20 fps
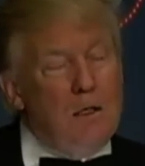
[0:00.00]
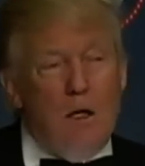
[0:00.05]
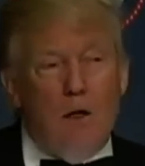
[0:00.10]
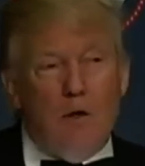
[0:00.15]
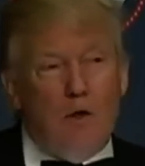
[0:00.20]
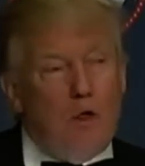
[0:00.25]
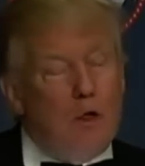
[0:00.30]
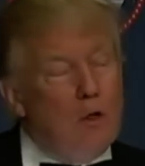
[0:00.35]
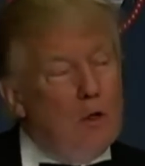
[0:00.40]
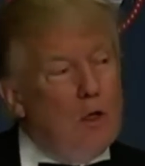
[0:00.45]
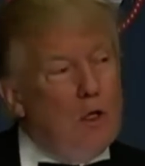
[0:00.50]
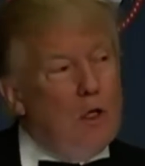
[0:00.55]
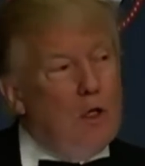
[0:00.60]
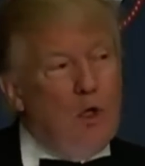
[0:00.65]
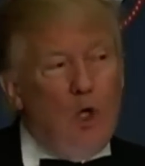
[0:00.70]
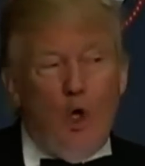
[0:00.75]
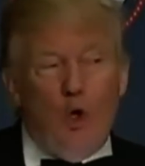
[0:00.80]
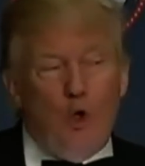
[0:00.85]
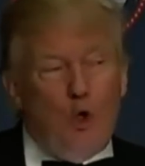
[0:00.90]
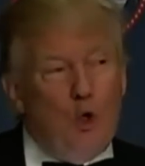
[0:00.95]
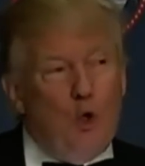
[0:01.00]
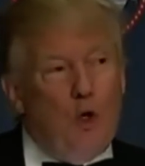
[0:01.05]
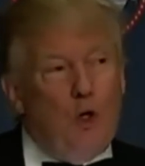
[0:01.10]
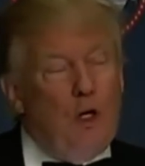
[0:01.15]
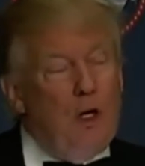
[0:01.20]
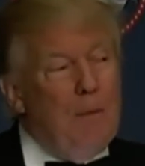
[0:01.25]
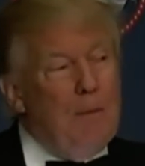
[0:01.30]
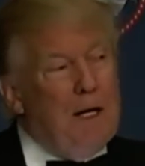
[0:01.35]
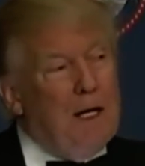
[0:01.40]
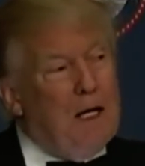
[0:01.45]
Don't do it. Don't do
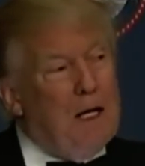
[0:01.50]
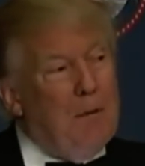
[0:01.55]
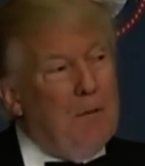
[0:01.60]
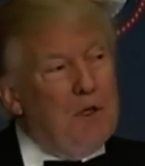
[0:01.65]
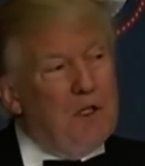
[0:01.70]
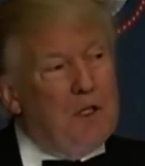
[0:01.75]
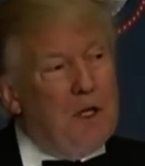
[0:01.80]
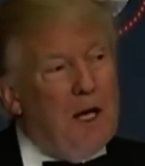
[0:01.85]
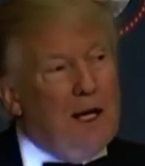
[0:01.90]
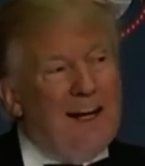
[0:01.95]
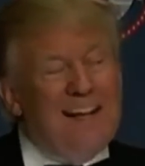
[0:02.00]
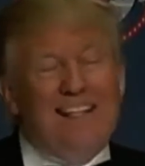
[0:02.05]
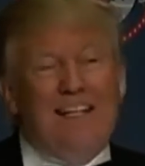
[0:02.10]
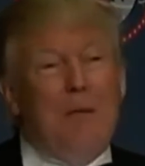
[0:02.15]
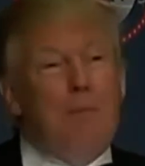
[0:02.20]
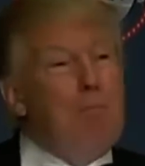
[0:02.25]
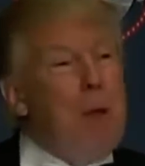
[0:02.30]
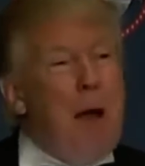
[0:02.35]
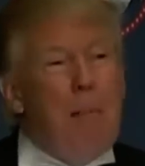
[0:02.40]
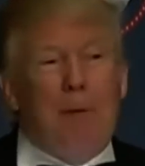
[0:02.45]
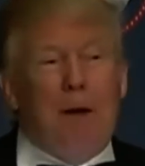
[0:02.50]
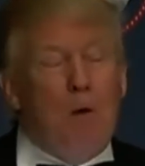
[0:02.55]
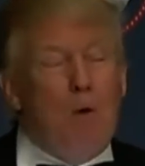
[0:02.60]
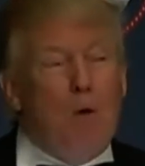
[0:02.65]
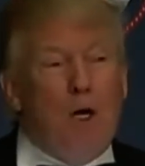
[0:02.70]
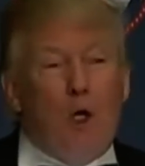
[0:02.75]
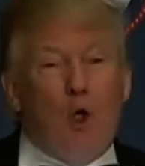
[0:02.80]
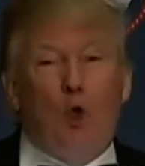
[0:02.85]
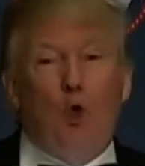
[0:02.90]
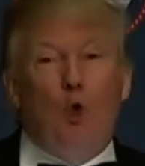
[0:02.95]
it. You're making a mistake. I said, Pop, I
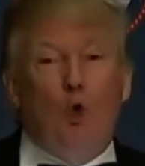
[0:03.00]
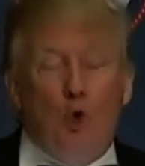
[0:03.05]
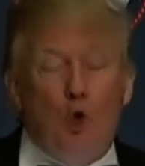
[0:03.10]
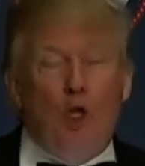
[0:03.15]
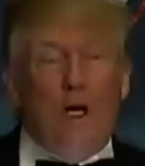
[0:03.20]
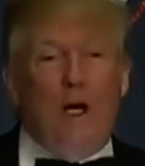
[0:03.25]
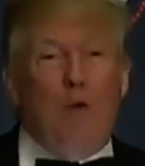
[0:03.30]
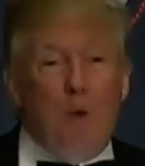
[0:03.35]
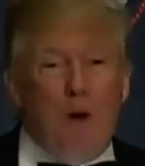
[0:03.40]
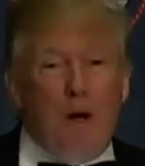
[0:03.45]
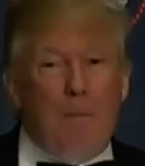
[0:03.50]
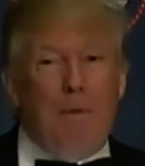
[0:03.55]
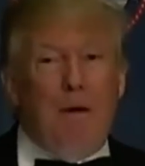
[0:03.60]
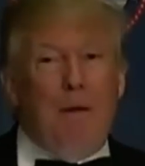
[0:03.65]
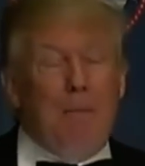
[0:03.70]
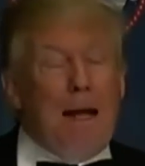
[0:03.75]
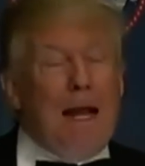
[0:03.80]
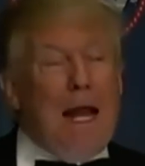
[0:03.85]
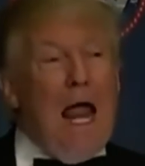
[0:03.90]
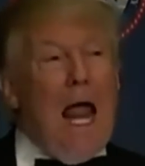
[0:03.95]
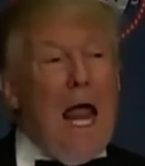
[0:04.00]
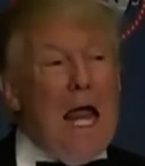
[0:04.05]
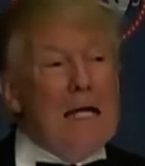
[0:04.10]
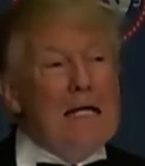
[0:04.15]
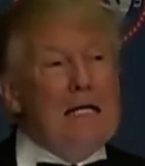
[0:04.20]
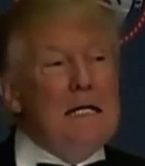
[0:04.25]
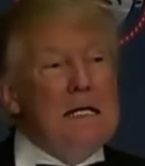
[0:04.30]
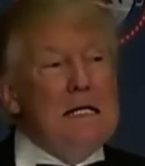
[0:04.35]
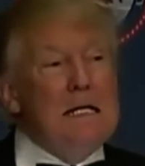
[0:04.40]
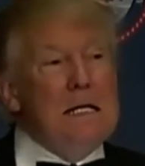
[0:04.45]
want to do it. I want to be in
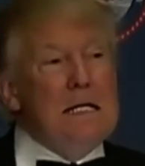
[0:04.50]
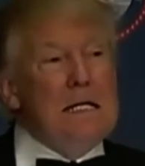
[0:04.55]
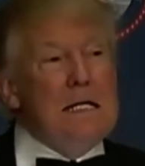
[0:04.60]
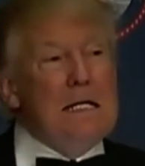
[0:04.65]
Manhattan.